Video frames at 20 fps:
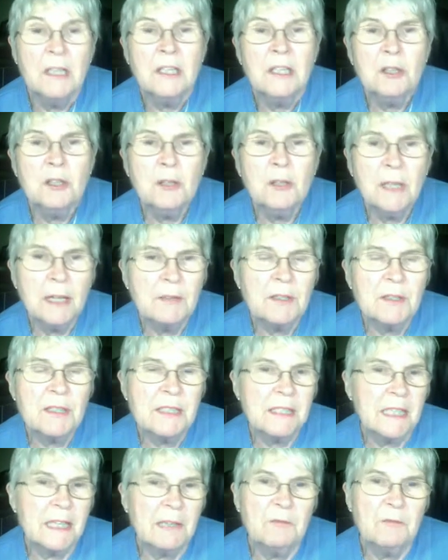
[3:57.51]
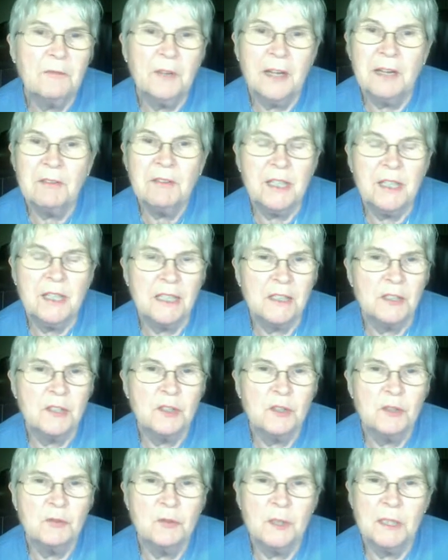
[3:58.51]
You'll have the same 5 things
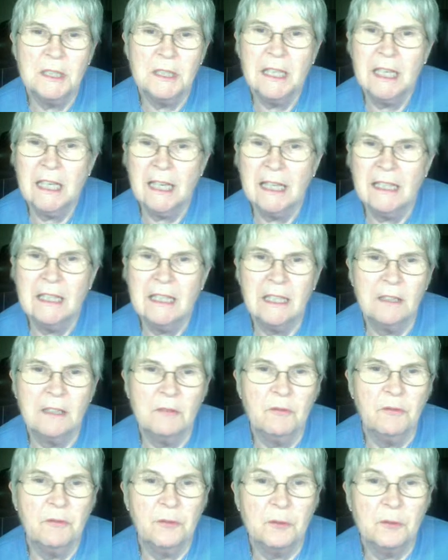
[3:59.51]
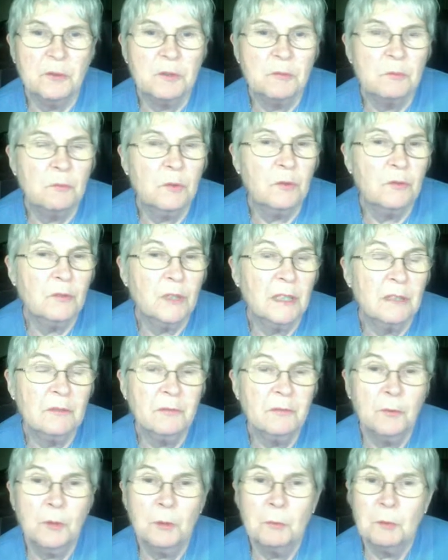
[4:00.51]
that you need to hand in. First and
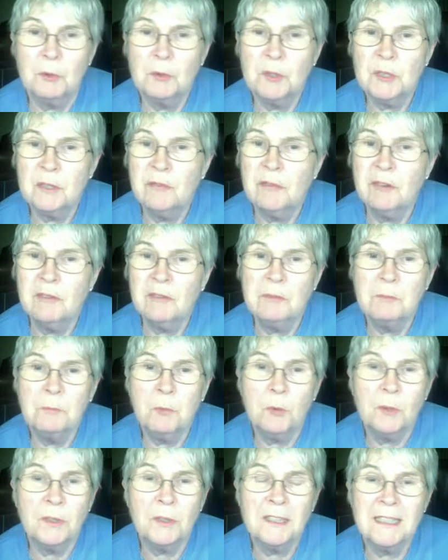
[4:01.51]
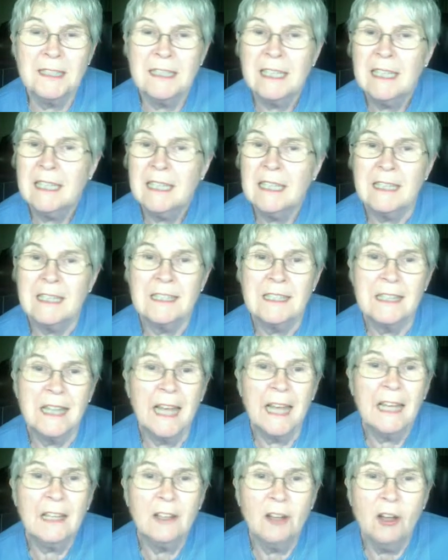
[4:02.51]
foremost of importance is
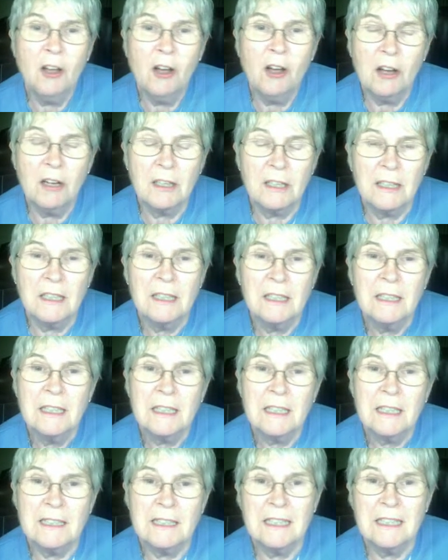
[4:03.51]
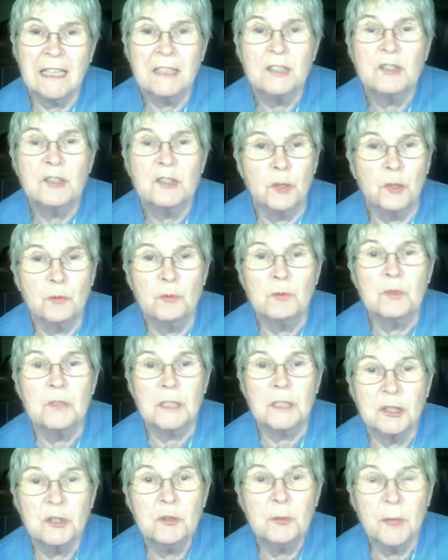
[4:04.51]
that log, because that shows
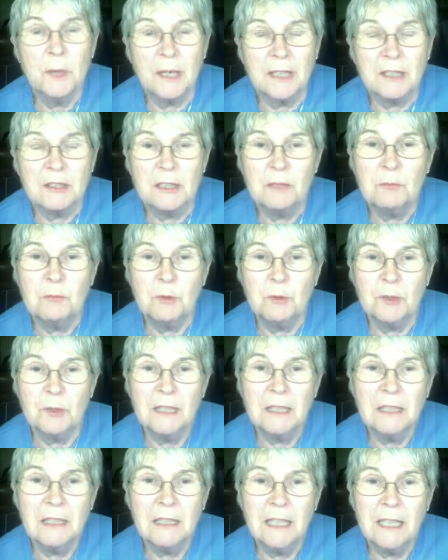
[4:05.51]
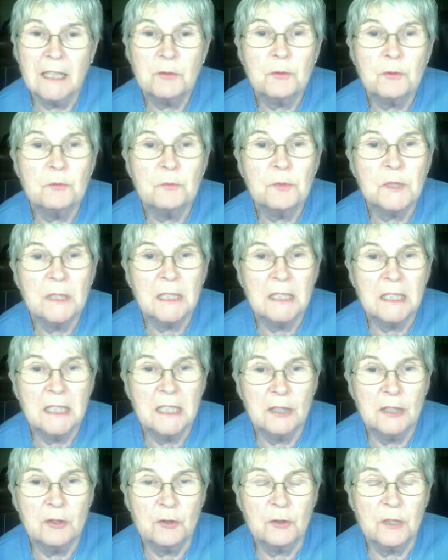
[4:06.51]
you actually were in the classrooms and the
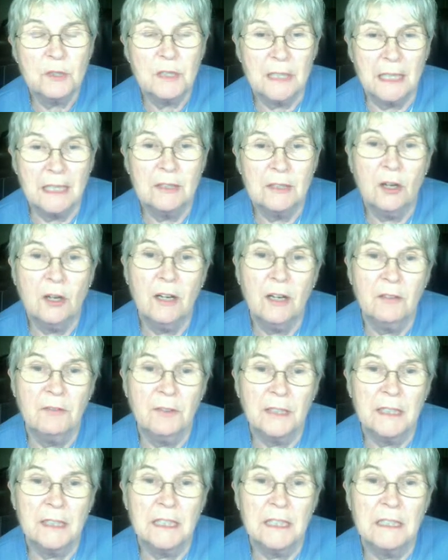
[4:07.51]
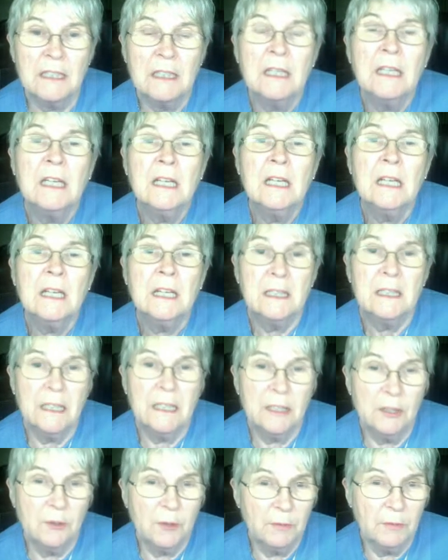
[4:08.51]
teachers signed off on it.
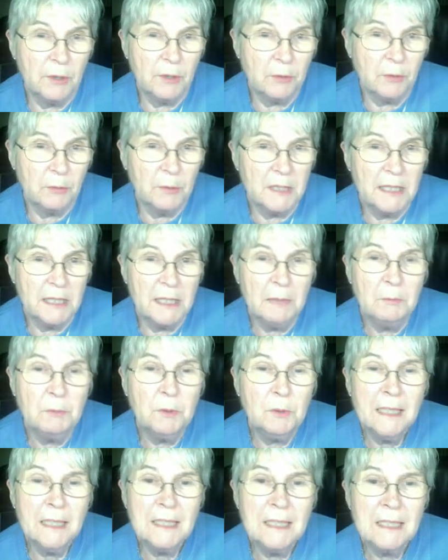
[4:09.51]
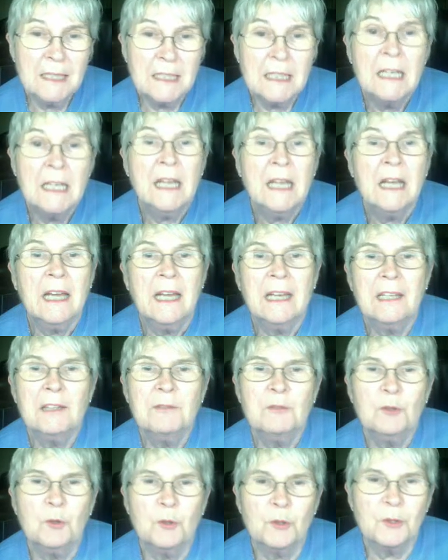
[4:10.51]
Then you have the 3 templates, and
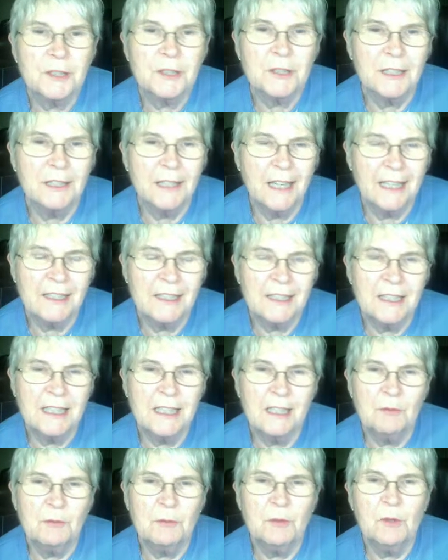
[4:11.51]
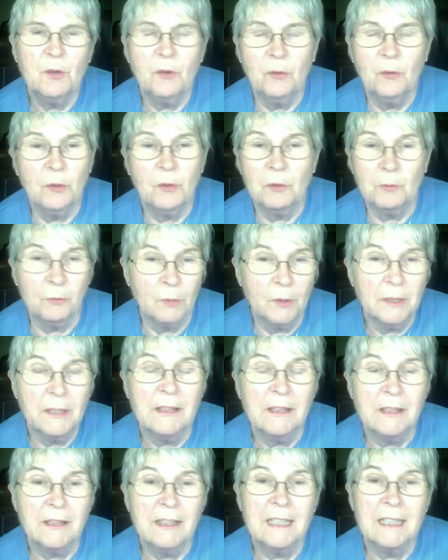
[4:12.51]
of course the last thing, or one of
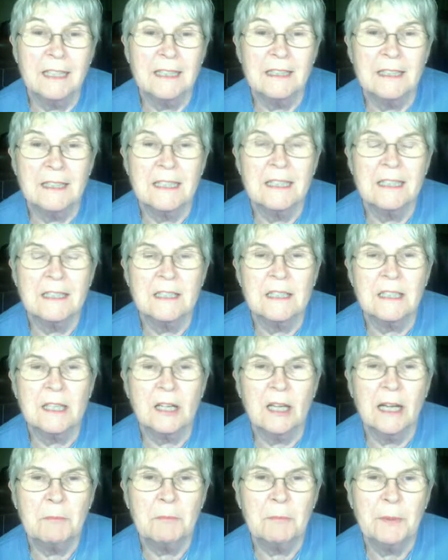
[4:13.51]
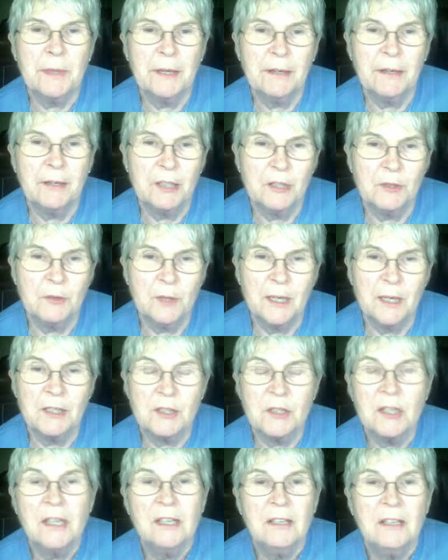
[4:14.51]
the things, is the compare
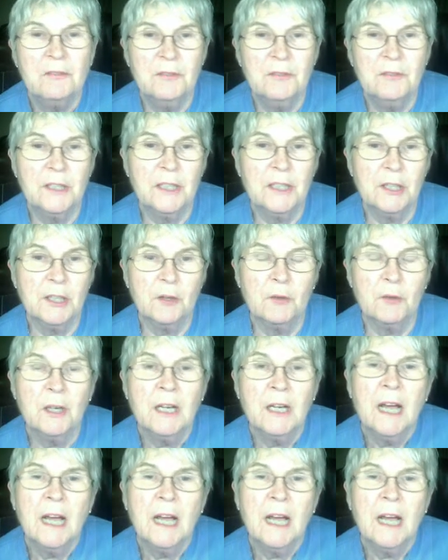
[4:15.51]
contrast video.